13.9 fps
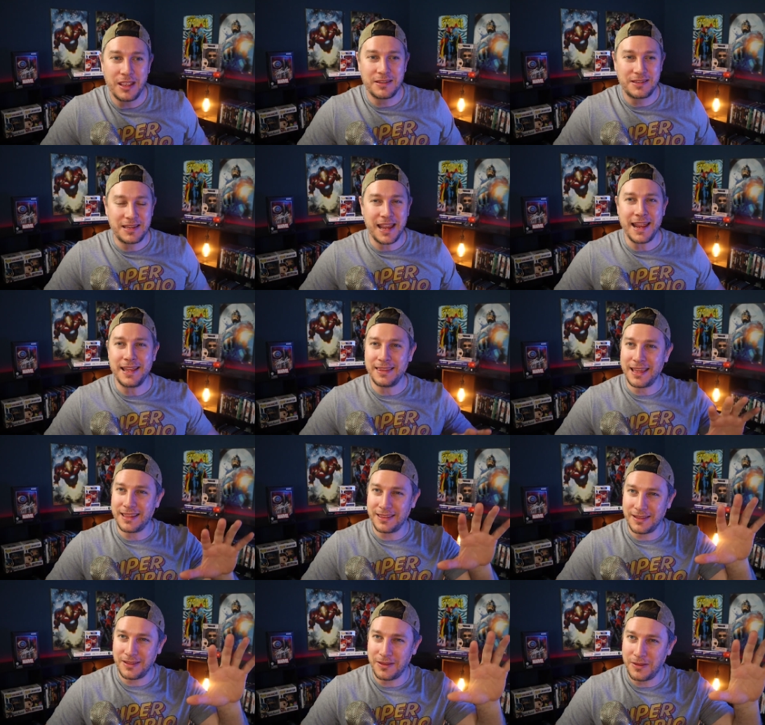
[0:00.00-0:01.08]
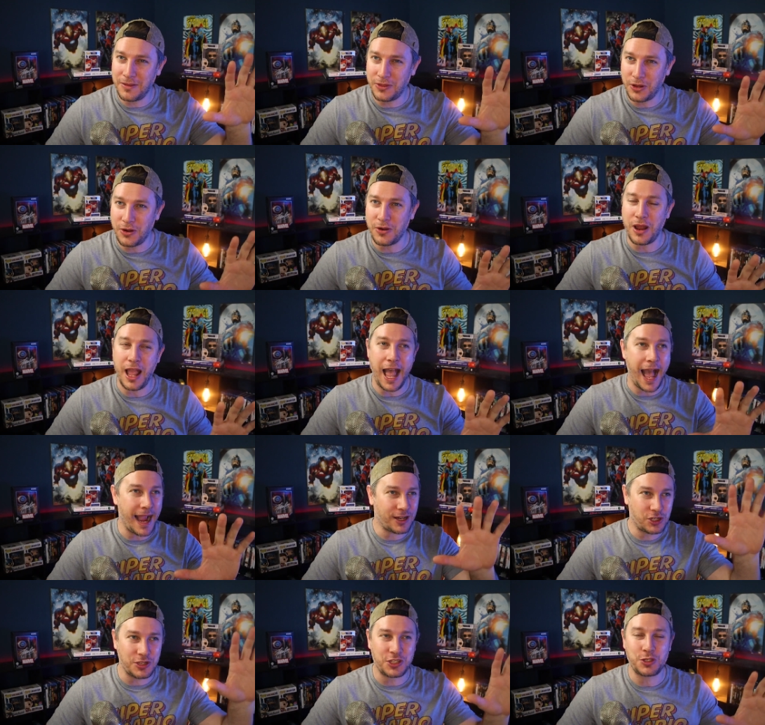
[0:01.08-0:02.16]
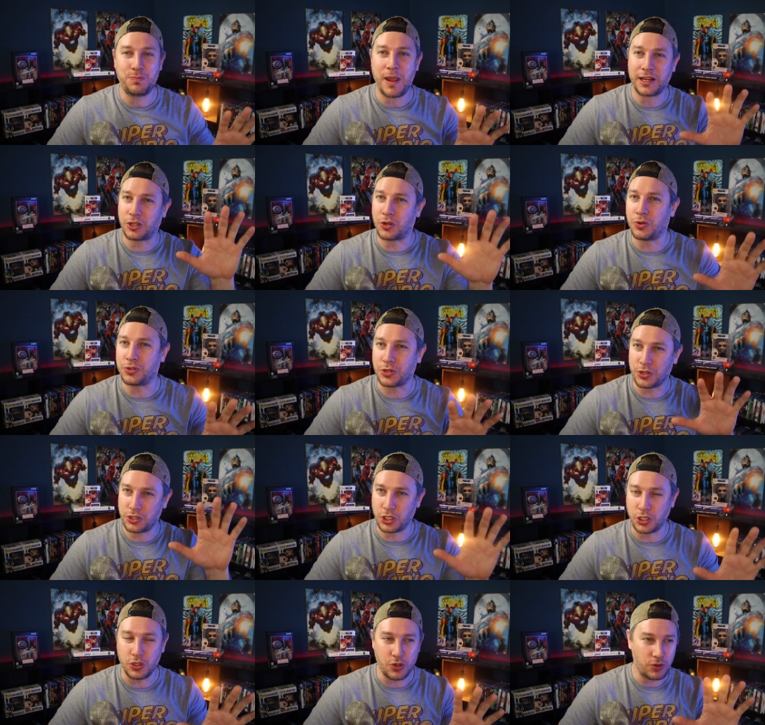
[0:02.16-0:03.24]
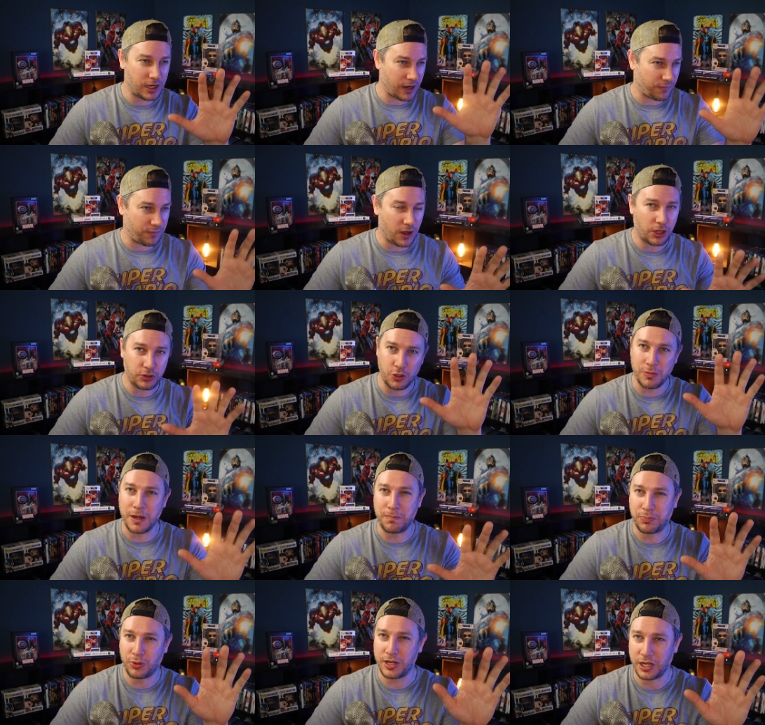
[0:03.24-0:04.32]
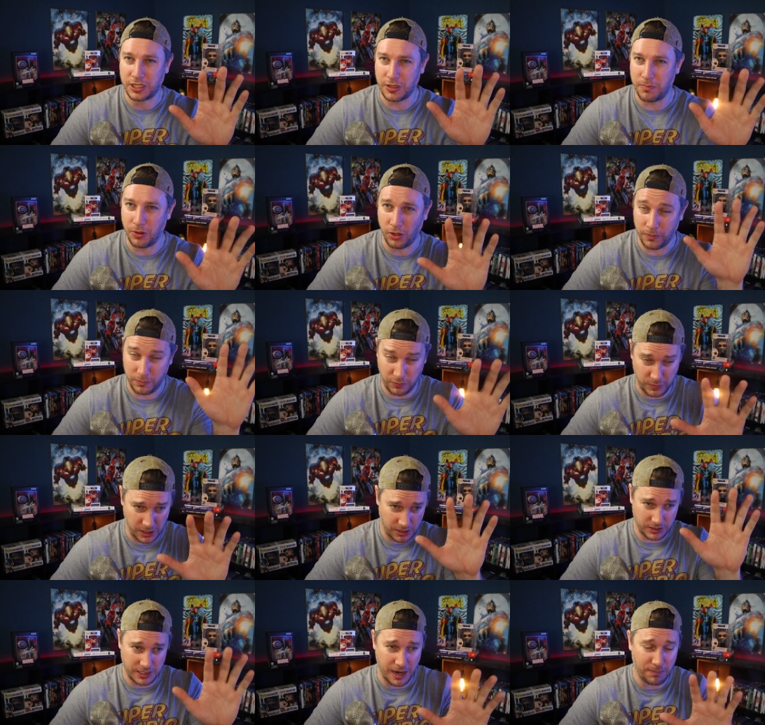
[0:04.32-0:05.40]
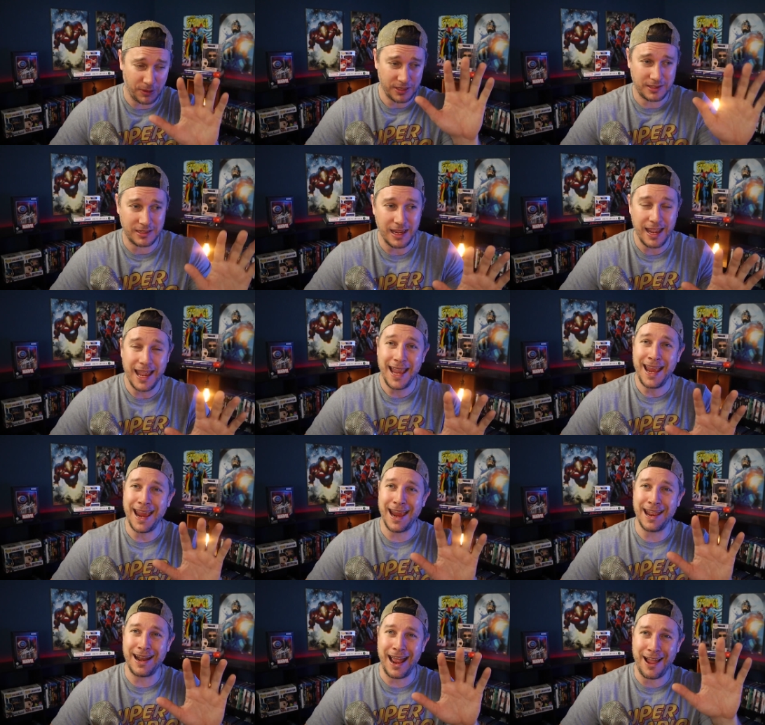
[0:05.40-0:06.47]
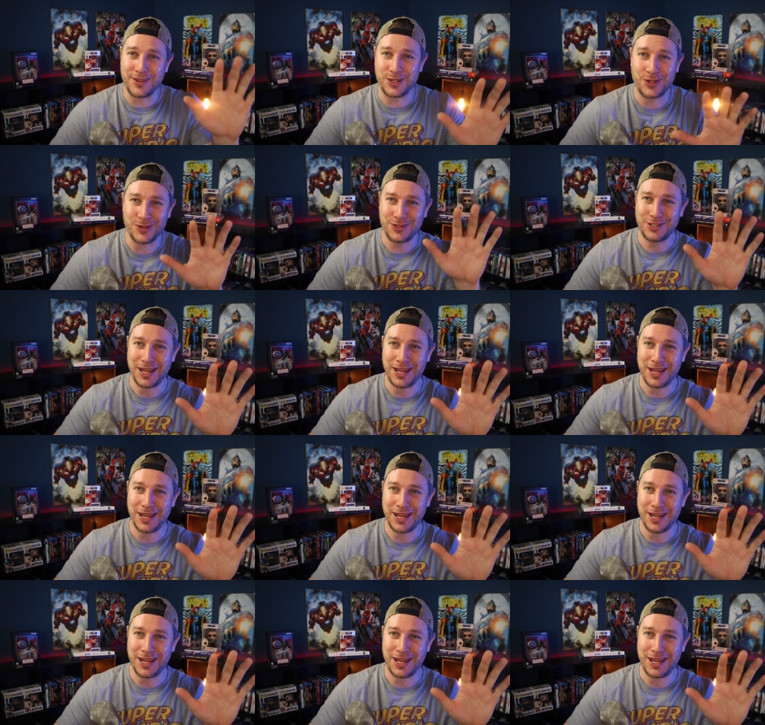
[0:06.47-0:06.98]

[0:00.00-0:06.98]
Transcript: Saying that their action spectacles are too kind of follow too many predictable uh, templates and have a certain